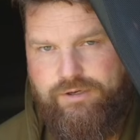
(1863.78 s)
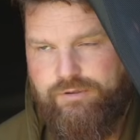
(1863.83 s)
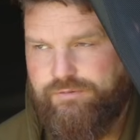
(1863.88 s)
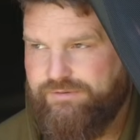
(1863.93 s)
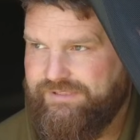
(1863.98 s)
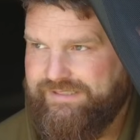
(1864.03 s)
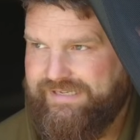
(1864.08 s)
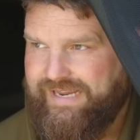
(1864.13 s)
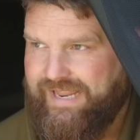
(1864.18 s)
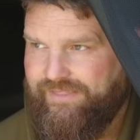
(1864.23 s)

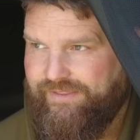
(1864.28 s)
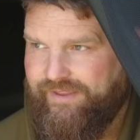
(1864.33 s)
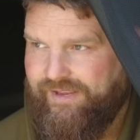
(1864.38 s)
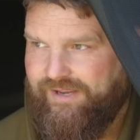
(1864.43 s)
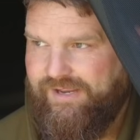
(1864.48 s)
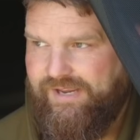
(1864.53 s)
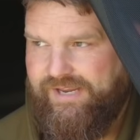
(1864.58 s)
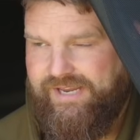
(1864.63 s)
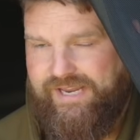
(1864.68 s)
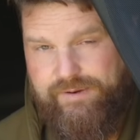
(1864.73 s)
close
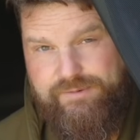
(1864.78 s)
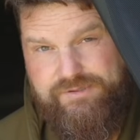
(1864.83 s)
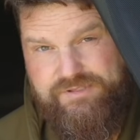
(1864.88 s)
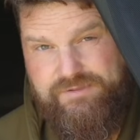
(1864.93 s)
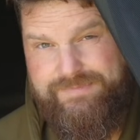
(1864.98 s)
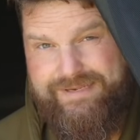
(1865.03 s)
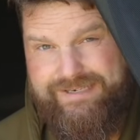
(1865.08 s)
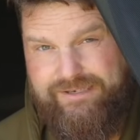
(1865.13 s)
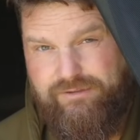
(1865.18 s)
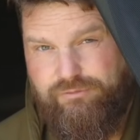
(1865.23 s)
together. It was
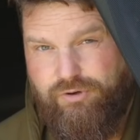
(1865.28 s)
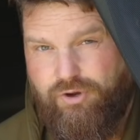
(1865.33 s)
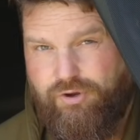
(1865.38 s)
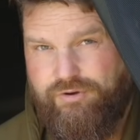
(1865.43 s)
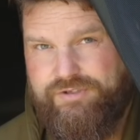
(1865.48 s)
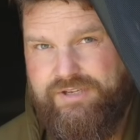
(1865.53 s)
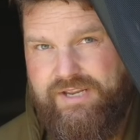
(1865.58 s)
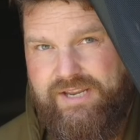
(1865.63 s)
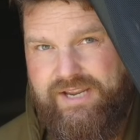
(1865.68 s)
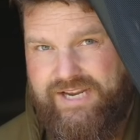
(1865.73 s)
the middle
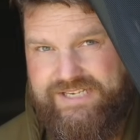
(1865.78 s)
rod.